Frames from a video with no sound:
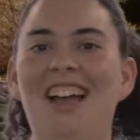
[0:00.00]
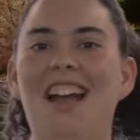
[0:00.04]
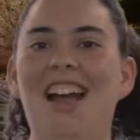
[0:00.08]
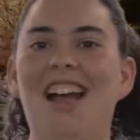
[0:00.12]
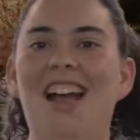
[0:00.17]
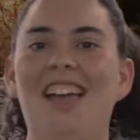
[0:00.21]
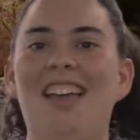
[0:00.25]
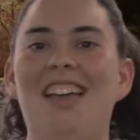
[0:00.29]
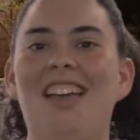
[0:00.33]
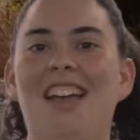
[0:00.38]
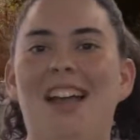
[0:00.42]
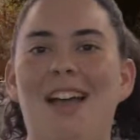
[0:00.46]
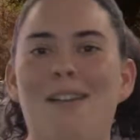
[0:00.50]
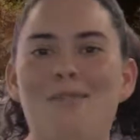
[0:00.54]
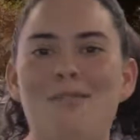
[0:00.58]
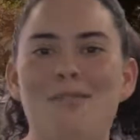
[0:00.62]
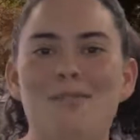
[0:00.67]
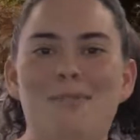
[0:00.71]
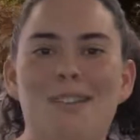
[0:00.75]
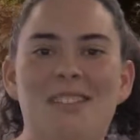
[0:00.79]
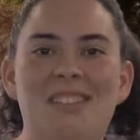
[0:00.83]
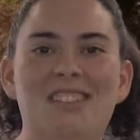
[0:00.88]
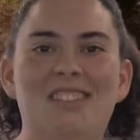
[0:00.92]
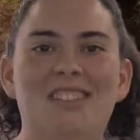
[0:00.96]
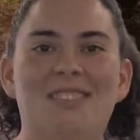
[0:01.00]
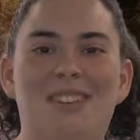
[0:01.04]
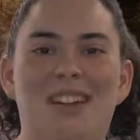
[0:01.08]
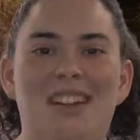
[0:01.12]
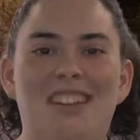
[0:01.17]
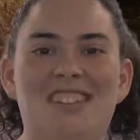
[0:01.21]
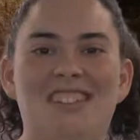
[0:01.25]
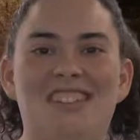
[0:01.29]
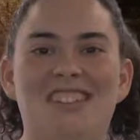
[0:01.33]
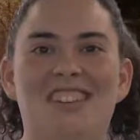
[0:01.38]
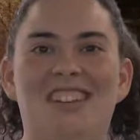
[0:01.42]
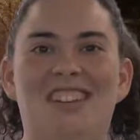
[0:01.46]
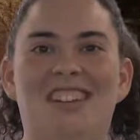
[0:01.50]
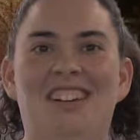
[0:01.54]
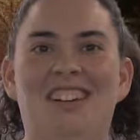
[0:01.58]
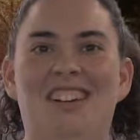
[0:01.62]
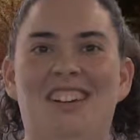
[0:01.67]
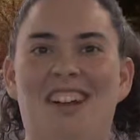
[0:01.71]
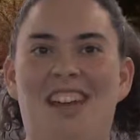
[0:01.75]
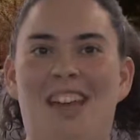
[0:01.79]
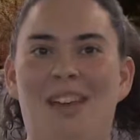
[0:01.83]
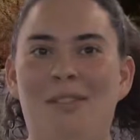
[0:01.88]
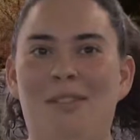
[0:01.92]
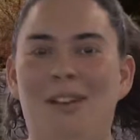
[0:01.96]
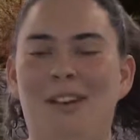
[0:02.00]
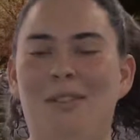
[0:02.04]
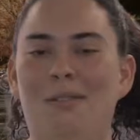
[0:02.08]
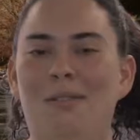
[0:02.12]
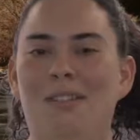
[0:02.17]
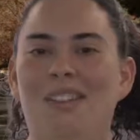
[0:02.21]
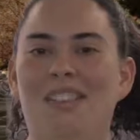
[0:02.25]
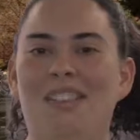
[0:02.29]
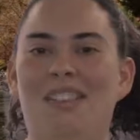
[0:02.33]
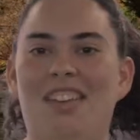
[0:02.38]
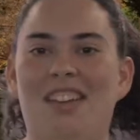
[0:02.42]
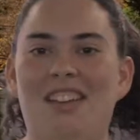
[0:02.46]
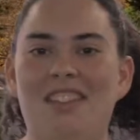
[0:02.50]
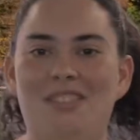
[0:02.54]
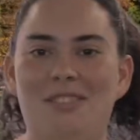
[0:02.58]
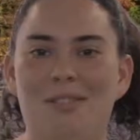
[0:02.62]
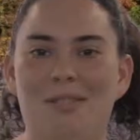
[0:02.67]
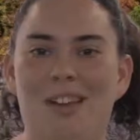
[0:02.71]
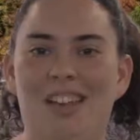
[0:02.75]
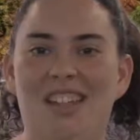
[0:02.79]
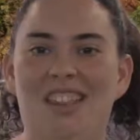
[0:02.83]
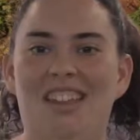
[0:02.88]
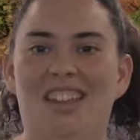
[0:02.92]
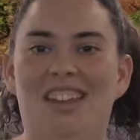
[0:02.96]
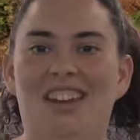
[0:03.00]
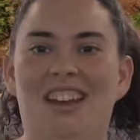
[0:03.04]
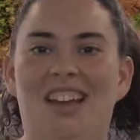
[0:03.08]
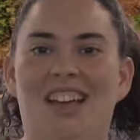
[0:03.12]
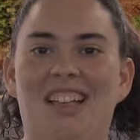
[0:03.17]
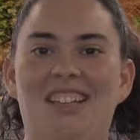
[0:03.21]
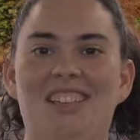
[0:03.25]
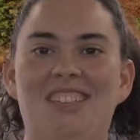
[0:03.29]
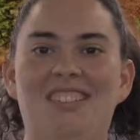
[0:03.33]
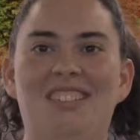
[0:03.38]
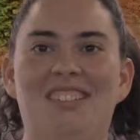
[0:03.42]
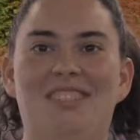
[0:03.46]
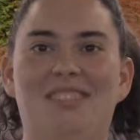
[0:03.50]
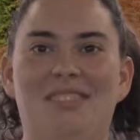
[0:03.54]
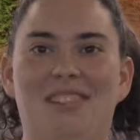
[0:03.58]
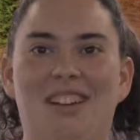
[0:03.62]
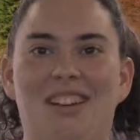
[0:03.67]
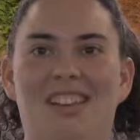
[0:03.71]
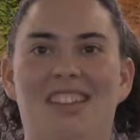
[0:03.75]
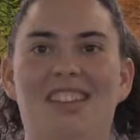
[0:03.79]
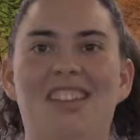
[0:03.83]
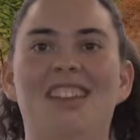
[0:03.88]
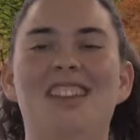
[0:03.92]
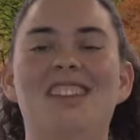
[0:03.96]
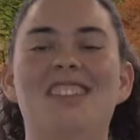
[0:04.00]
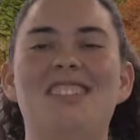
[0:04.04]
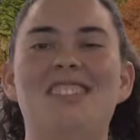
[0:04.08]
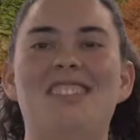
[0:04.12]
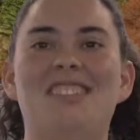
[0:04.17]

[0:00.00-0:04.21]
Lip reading: Hi, I'm Spencer Weinstein, and I work with Andrew Whiteley and Allison Roy